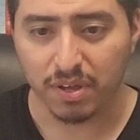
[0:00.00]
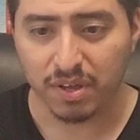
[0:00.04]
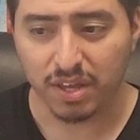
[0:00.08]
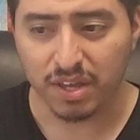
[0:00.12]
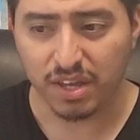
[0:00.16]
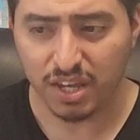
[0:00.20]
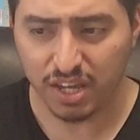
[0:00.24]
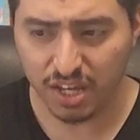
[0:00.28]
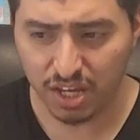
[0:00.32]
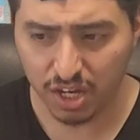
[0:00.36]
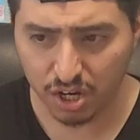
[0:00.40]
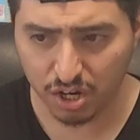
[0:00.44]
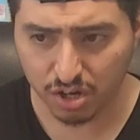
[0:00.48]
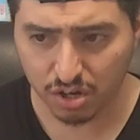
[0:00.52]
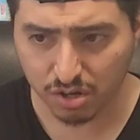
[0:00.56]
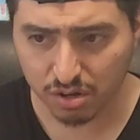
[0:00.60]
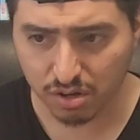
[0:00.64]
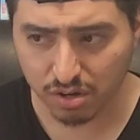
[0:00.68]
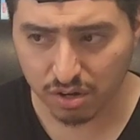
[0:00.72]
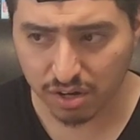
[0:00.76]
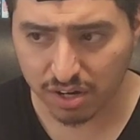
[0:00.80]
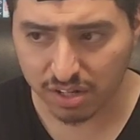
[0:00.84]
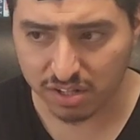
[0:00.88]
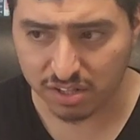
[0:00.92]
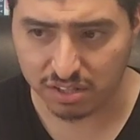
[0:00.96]

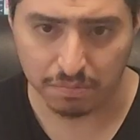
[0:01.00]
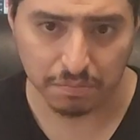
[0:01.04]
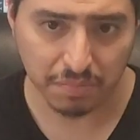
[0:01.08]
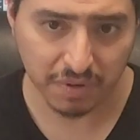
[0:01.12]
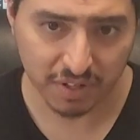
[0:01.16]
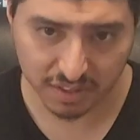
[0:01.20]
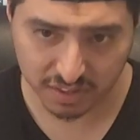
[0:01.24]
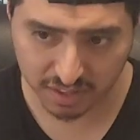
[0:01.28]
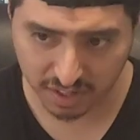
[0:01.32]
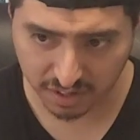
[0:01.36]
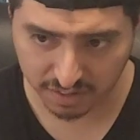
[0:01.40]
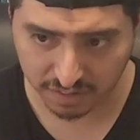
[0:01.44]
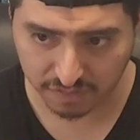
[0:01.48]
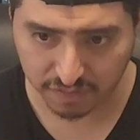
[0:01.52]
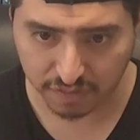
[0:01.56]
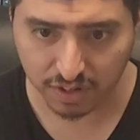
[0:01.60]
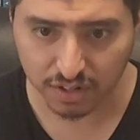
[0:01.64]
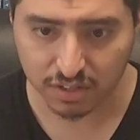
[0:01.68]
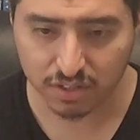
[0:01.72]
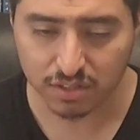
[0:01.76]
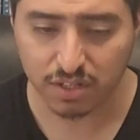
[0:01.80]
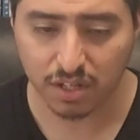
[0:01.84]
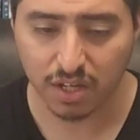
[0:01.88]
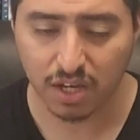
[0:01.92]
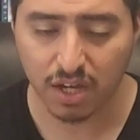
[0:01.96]
Here it's a bit
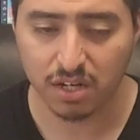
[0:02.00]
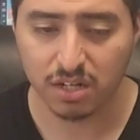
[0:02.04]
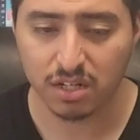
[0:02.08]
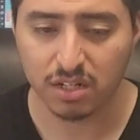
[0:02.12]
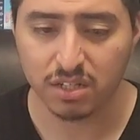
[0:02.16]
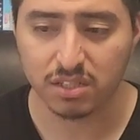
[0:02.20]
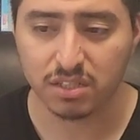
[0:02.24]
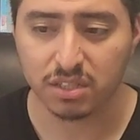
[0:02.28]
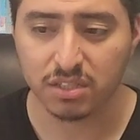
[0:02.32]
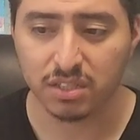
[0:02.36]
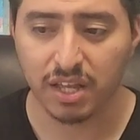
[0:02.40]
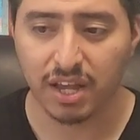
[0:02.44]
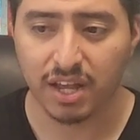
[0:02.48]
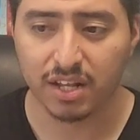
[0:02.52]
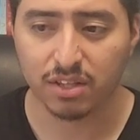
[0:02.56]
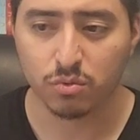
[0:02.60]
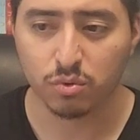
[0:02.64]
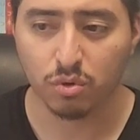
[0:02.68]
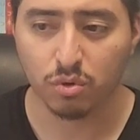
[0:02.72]
different. It is not